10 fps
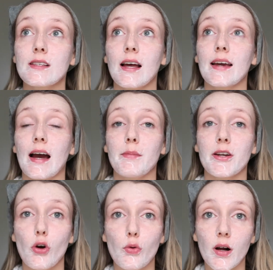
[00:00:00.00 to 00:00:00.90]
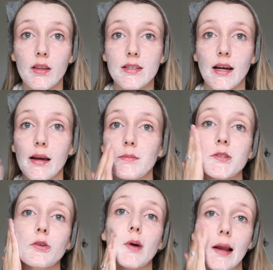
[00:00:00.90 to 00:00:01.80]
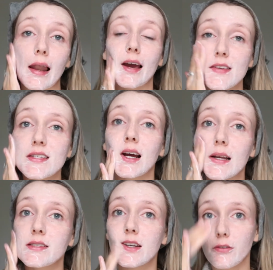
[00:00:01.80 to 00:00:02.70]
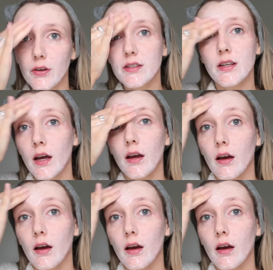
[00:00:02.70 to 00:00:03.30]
like I'm at home all the time so my lifestyle is different,